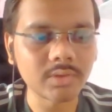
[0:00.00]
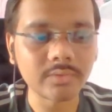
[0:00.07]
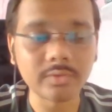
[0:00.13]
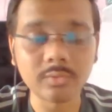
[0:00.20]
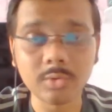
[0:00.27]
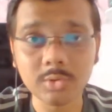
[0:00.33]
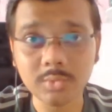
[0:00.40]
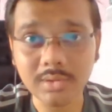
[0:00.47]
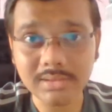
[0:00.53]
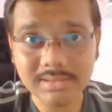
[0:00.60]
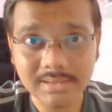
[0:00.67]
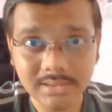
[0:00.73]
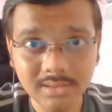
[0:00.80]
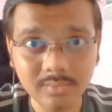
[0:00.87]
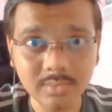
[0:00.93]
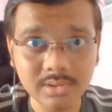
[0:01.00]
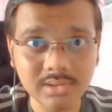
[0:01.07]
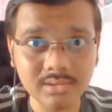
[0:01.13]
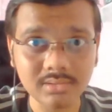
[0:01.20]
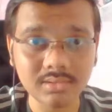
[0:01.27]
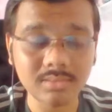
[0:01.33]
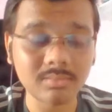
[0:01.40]
If you want to ask any
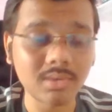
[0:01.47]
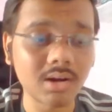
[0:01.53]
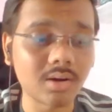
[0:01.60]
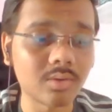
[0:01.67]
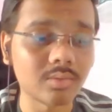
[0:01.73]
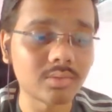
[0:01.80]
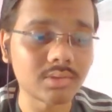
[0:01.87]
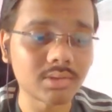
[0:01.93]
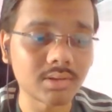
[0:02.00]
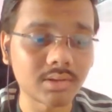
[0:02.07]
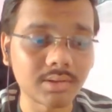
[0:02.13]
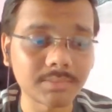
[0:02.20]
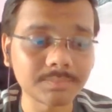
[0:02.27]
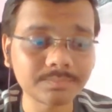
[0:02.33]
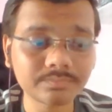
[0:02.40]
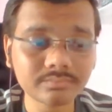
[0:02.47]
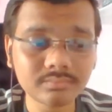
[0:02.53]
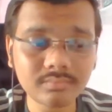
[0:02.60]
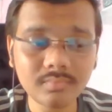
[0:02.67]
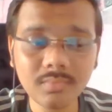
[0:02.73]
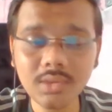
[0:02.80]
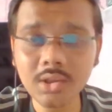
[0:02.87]
question about
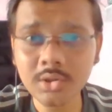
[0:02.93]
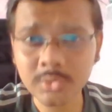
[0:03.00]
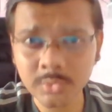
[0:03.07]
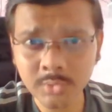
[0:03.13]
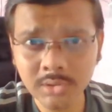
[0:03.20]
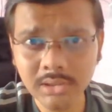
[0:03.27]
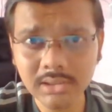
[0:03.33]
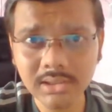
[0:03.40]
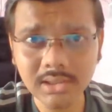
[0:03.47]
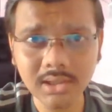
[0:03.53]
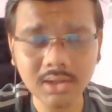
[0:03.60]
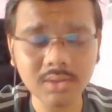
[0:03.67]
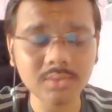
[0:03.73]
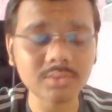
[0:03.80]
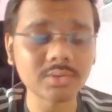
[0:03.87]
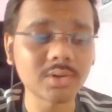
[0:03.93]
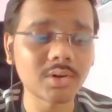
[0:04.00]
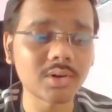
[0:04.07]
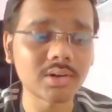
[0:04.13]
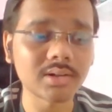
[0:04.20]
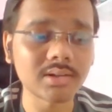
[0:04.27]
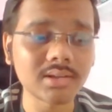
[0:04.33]
Google Cloud
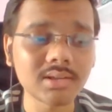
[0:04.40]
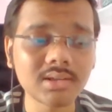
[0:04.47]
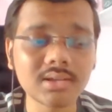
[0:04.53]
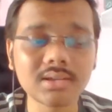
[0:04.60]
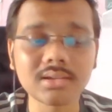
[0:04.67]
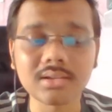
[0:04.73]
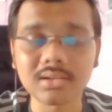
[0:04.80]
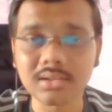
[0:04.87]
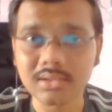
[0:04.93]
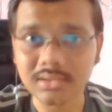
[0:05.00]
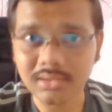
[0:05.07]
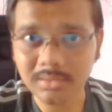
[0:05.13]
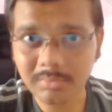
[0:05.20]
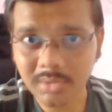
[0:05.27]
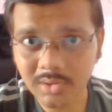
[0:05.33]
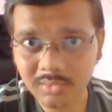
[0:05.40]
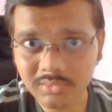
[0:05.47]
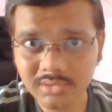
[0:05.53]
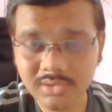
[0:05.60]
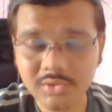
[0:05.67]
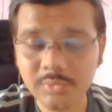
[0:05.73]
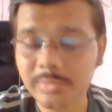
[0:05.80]
or about
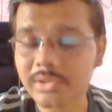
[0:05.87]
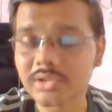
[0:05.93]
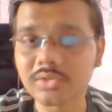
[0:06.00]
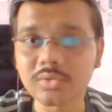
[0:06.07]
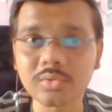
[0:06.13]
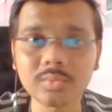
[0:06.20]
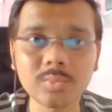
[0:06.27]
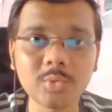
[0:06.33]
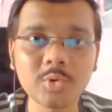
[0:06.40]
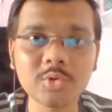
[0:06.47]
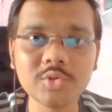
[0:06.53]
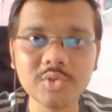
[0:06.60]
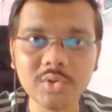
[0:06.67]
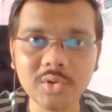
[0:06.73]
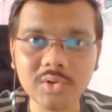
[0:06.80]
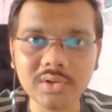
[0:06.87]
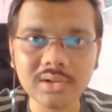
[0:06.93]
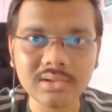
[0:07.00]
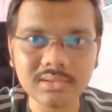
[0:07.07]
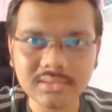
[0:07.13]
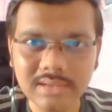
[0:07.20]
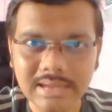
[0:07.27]
the Jupyter Notebooks or
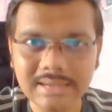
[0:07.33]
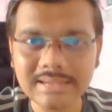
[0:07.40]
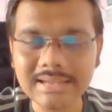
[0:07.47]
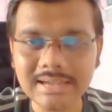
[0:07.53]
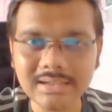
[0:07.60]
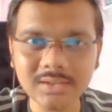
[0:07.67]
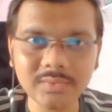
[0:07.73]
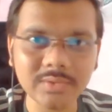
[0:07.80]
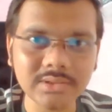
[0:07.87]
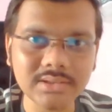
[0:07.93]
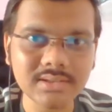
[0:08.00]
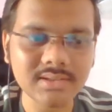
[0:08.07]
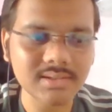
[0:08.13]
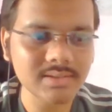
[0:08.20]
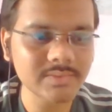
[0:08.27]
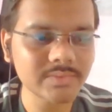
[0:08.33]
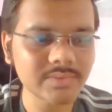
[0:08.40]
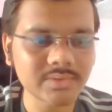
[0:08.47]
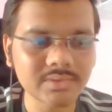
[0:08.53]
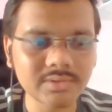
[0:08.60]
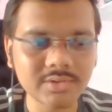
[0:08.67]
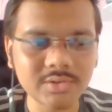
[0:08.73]
any kind of other stuff,
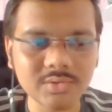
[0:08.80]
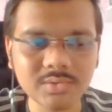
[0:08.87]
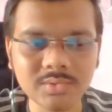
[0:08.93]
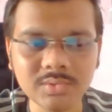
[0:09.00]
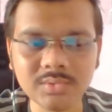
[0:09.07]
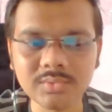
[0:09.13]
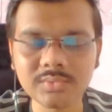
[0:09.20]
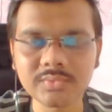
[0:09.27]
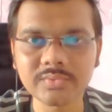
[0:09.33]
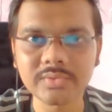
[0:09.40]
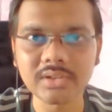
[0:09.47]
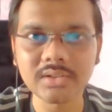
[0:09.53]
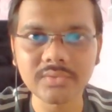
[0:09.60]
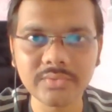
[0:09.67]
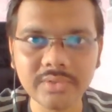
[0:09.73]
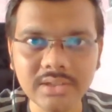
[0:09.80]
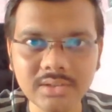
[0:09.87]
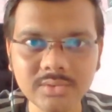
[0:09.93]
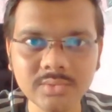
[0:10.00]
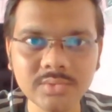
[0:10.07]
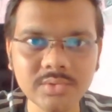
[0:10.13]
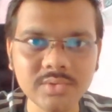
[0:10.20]
you feel free to
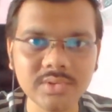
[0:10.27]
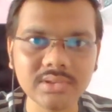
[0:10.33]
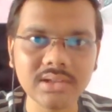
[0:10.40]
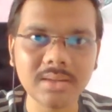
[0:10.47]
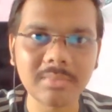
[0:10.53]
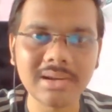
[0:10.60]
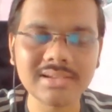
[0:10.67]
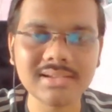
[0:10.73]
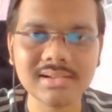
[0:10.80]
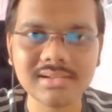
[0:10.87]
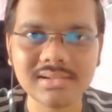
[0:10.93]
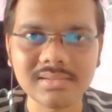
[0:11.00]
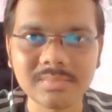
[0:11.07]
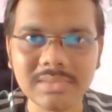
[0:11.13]
do so in the comment section,